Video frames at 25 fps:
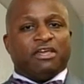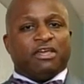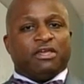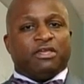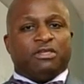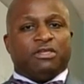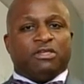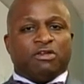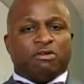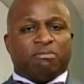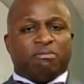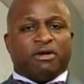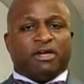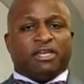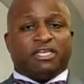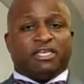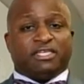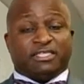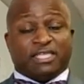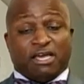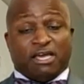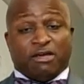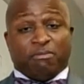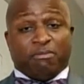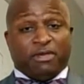Your money is
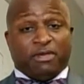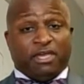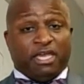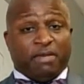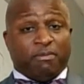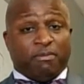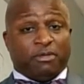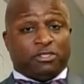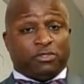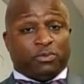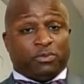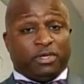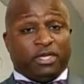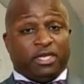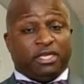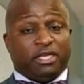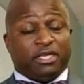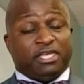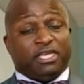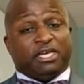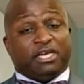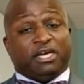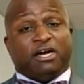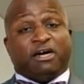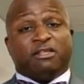now made between
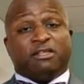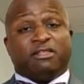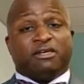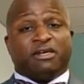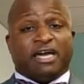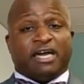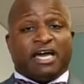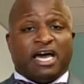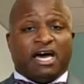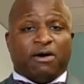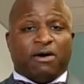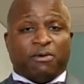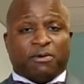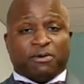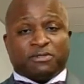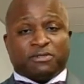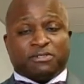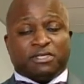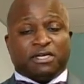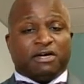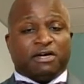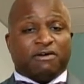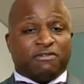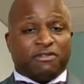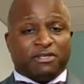the other hours
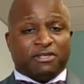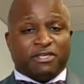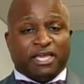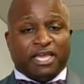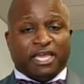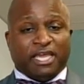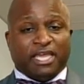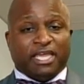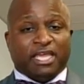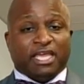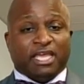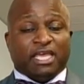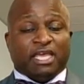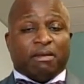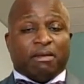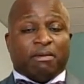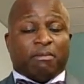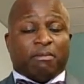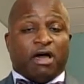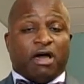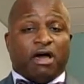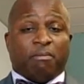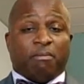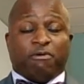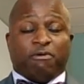of the day,
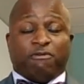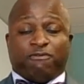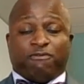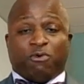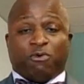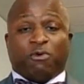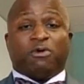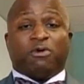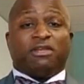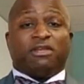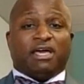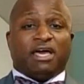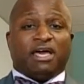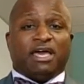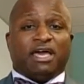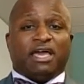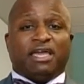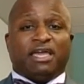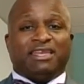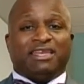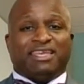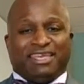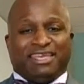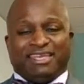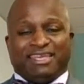before
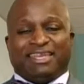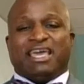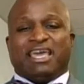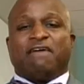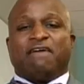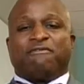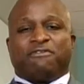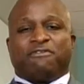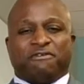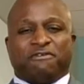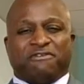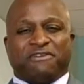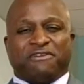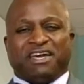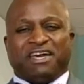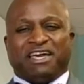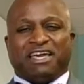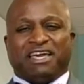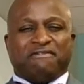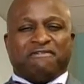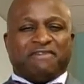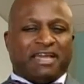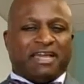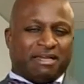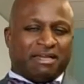9 and after
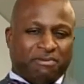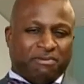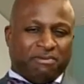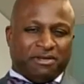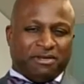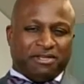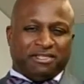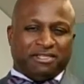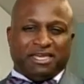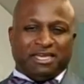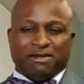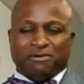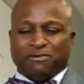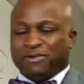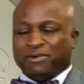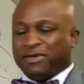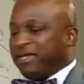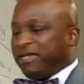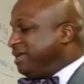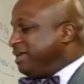5. I can put it that way.